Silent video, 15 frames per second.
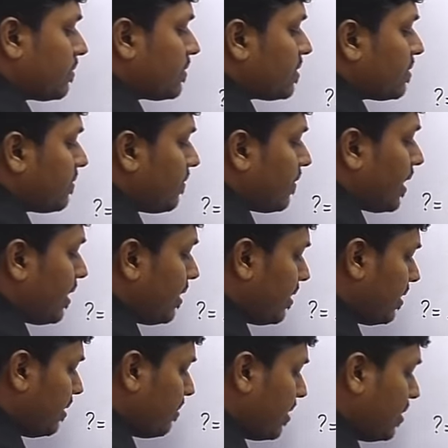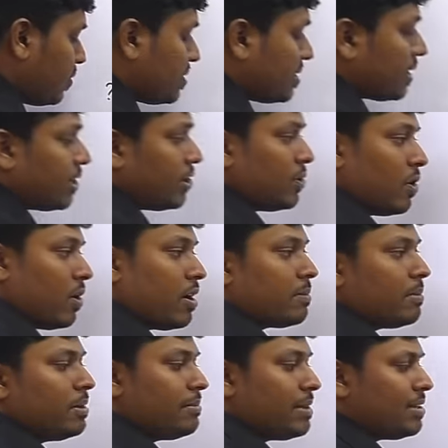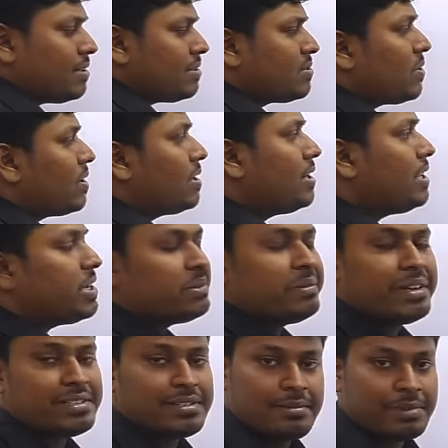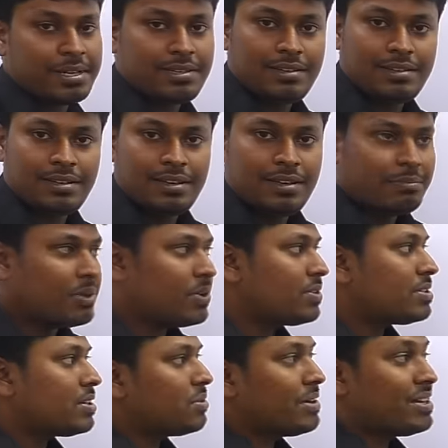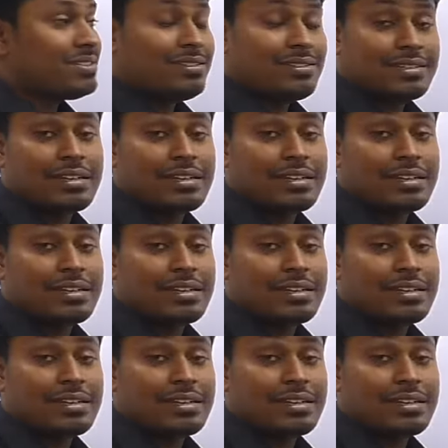So finally, by using a normal method, it's not an equation method because the question is